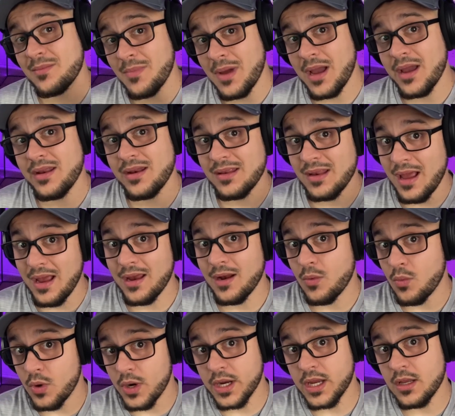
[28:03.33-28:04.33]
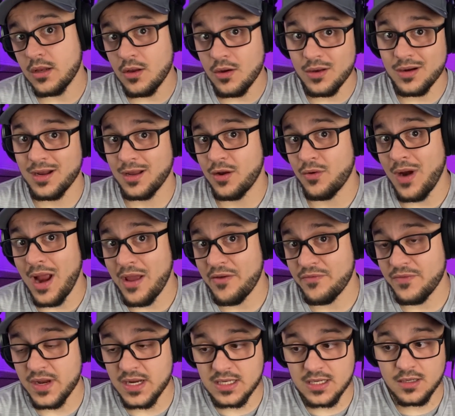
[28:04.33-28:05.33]
mine and I are working on a
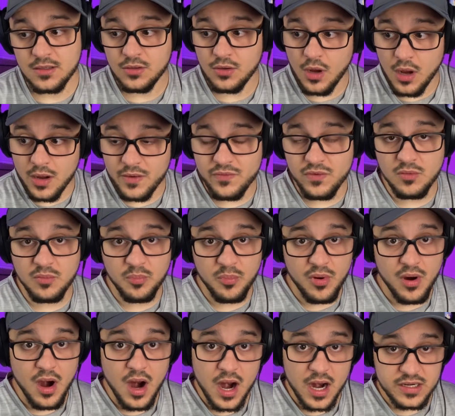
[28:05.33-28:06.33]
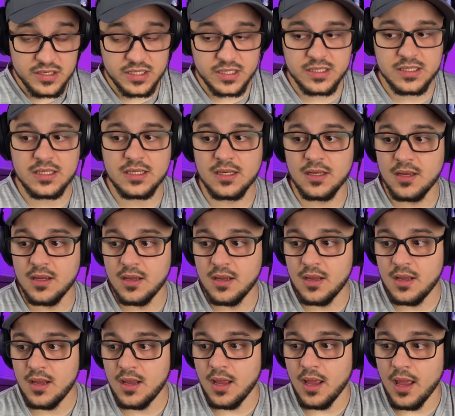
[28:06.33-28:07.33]
graphic novel project
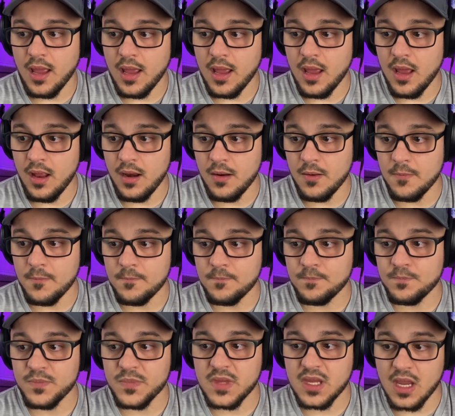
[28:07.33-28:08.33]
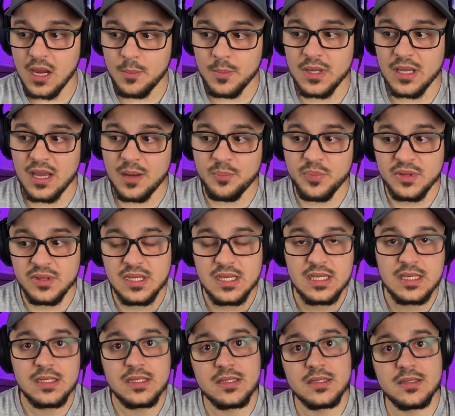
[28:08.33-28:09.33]
and coming up with
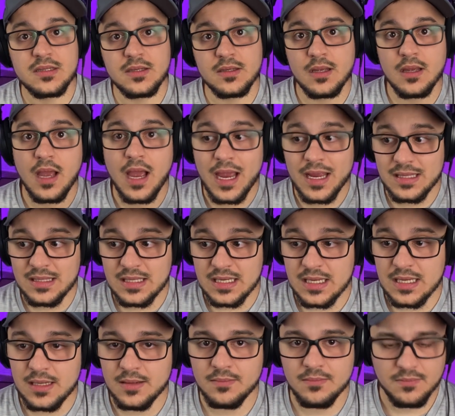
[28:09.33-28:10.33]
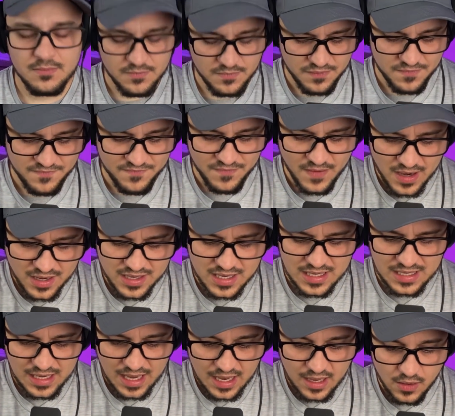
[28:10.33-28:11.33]
these ideas,
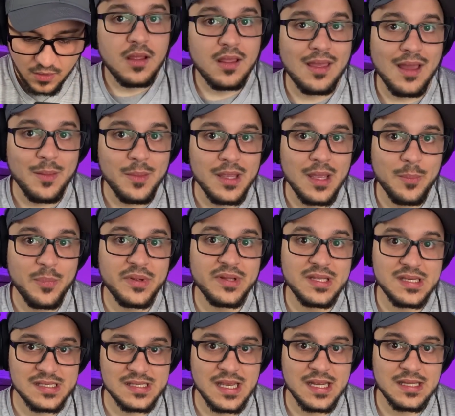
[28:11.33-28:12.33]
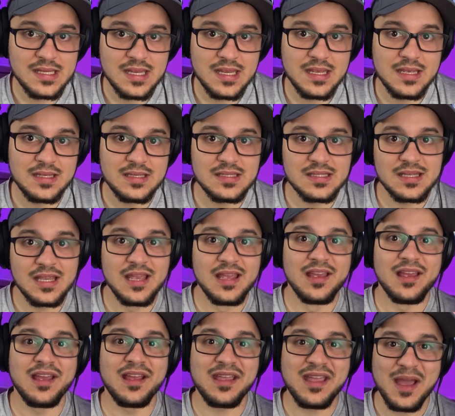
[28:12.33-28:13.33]
fucking hell, coming up with these ideas,
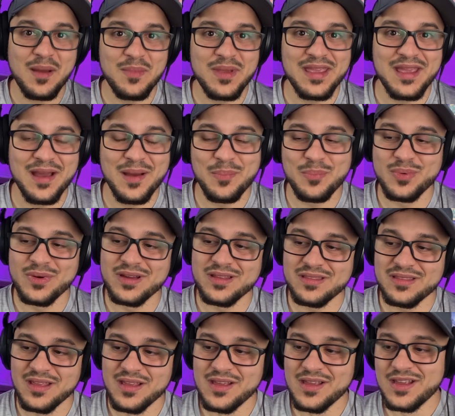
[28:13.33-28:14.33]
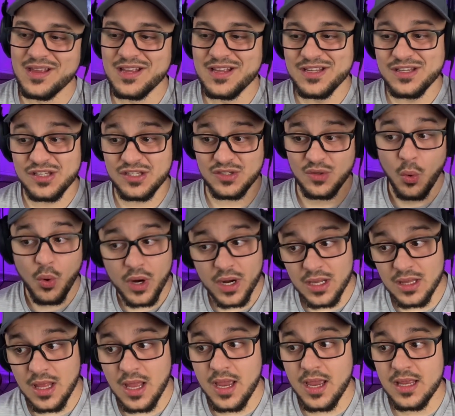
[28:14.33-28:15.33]
coming up with
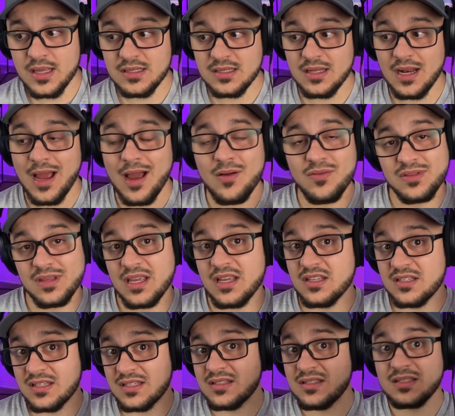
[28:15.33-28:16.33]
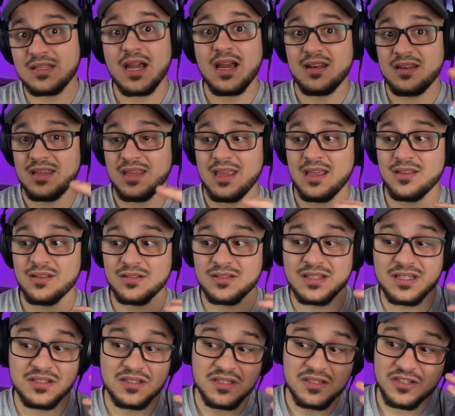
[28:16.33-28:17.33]
storylines and how things tie together.
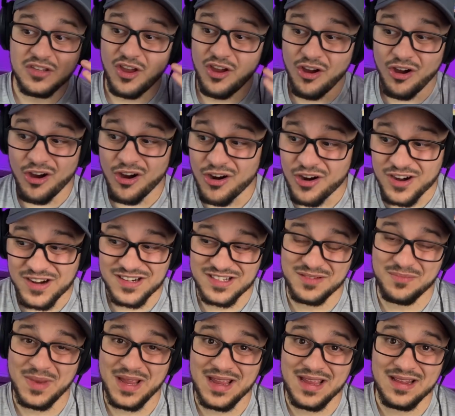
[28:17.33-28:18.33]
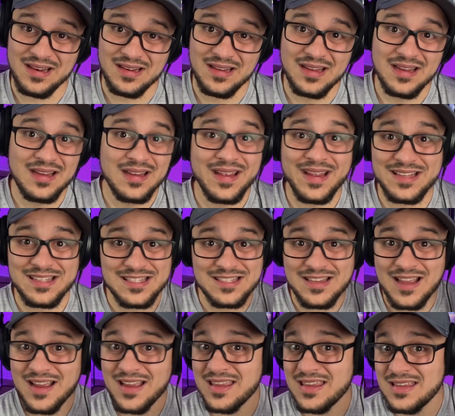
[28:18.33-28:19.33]
This is hard, man. It's
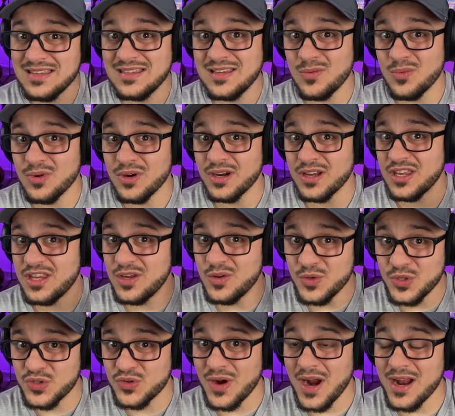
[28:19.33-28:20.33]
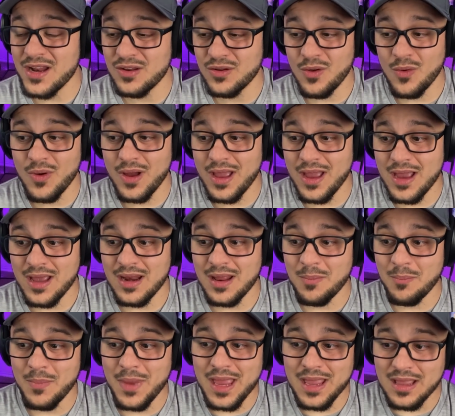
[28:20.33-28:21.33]
not easy work. You try to go ahead and
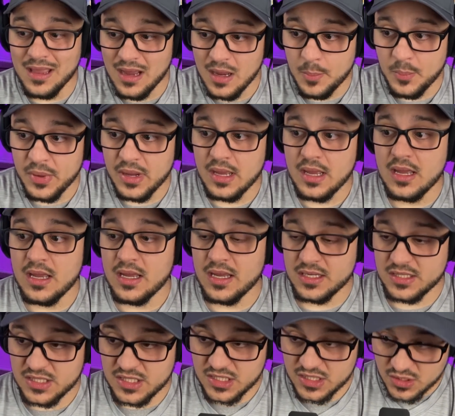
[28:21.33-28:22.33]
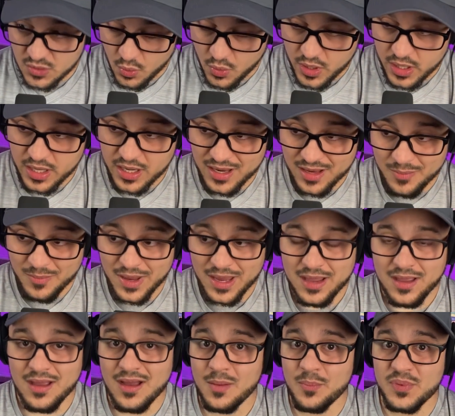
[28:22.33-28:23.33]
make up a story and
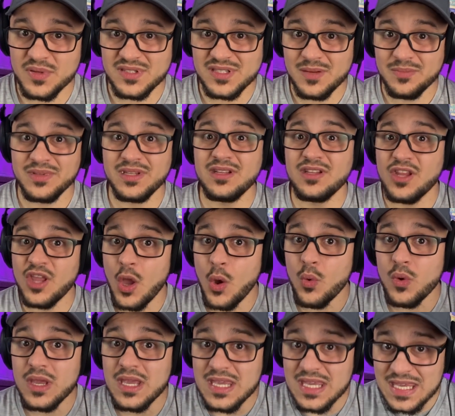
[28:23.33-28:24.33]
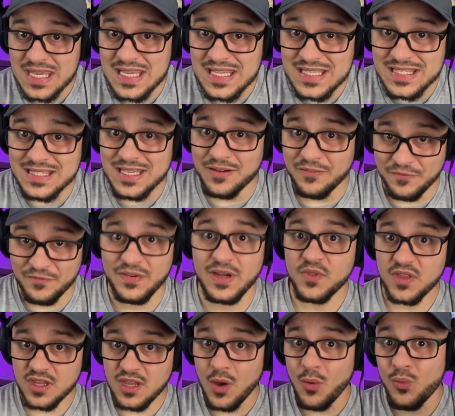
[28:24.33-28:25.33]
make up something cohesive,
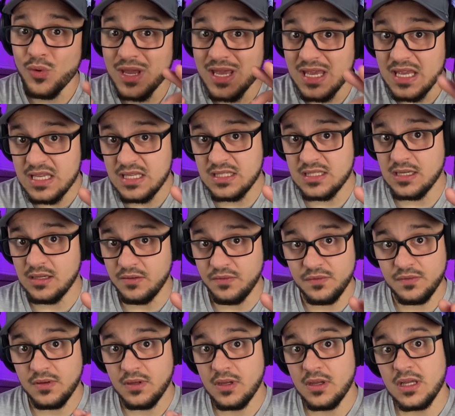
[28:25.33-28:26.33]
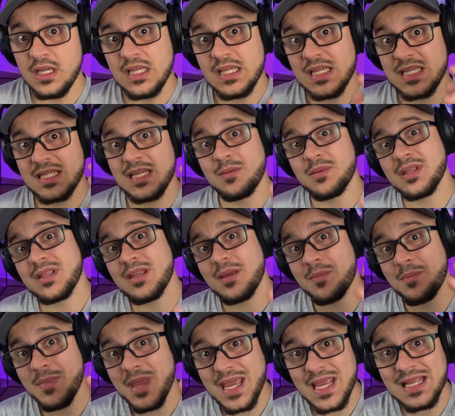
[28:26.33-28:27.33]
something that
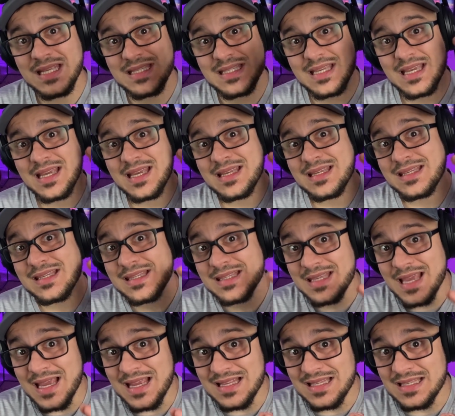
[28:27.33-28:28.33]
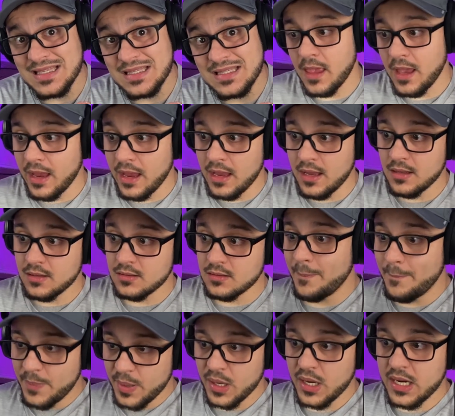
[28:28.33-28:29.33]
makes sense and
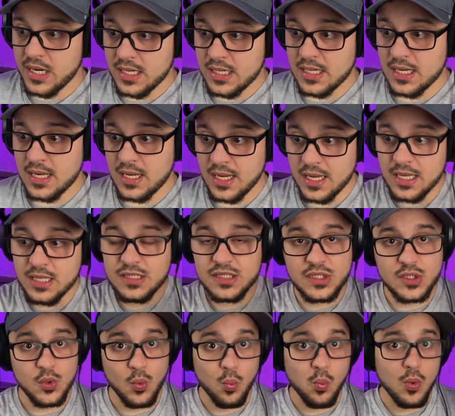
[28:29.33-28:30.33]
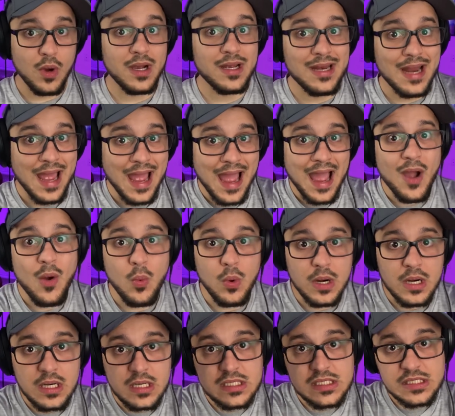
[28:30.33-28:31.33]
put it into 1
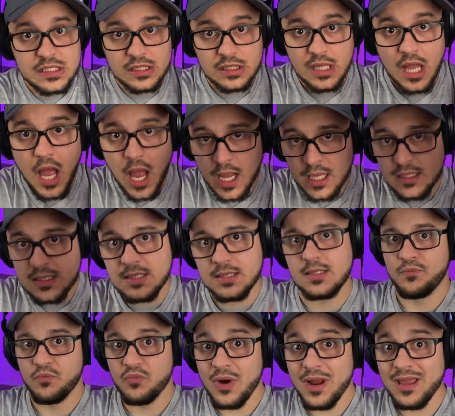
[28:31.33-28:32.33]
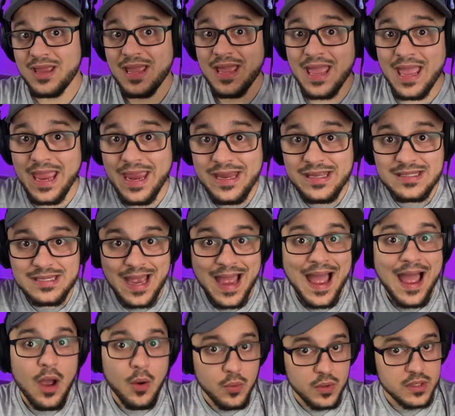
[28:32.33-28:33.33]
hour slots, right? 8
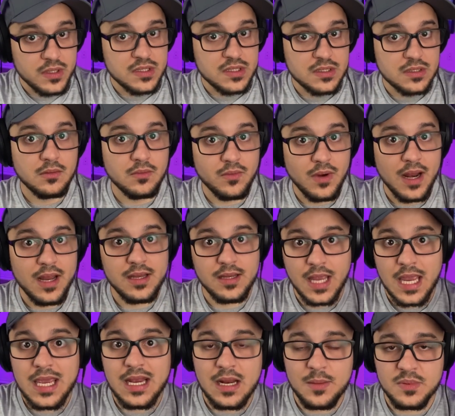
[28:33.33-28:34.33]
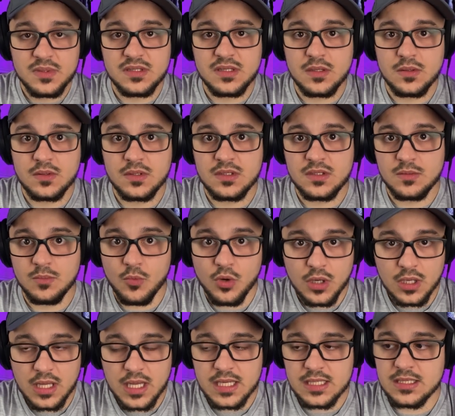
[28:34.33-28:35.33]
hours, right? 8 episodes, more
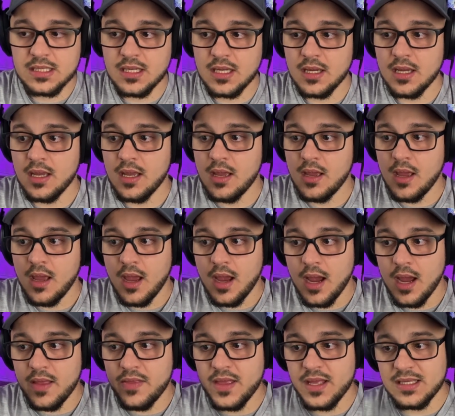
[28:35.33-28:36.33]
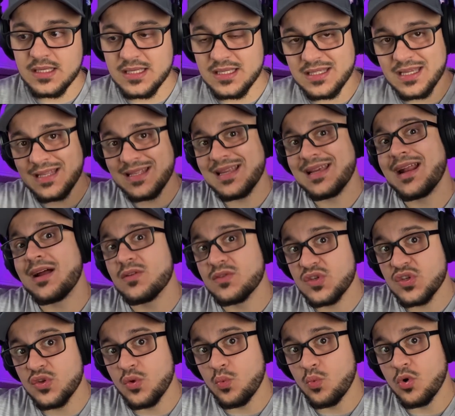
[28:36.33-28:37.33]
or less. And then send it out
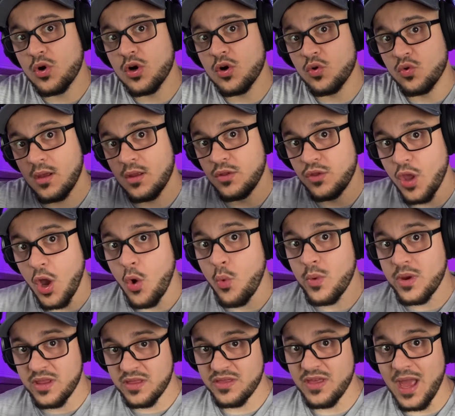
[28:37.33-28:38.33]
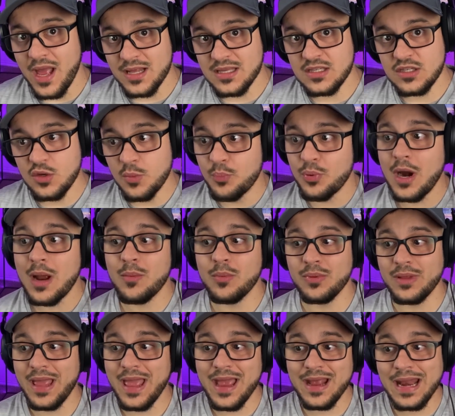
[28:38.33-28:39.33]
to the world knowing that you
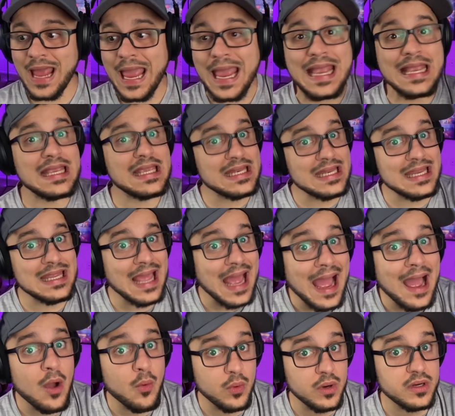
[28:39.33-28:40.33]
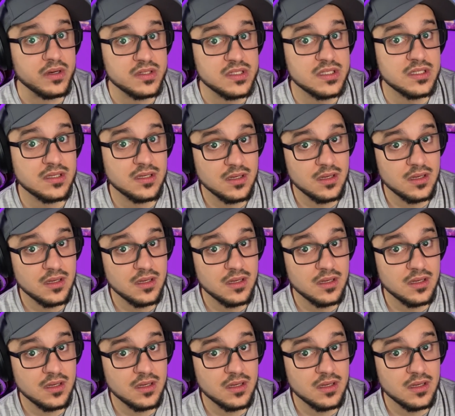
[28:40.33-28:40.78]
probably had 80 hours